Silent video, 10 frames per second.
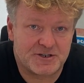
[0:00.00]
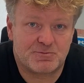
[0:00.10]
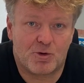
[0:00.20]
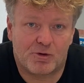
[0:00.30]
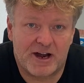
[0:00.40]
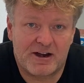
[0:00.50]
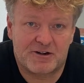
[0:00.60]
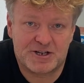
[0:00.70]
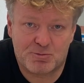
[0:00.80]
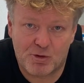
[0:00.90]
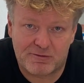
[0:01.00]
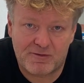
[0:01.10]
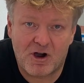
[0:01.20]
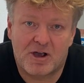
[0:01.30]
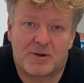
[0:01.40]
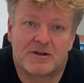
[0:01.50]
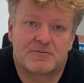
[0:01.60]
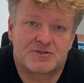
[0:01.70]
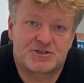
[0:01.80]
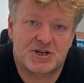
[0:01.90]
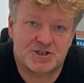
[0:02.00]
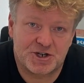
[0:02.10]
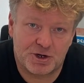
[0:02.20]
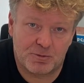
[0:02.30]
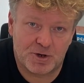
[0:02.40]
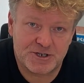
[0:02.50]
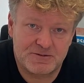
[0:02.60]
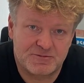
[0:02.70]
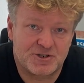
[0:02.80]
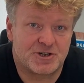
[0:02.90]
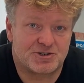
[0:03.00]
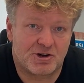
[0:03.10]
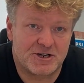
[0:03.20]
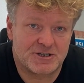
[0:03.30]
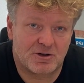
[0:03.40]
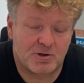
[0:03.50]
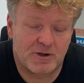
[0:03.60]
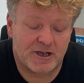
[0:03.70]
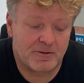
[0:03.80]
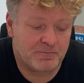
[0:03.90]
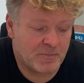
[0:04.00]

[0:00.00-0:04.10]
there's more air and there's more fibre touching your body, so it dries a lot quicker.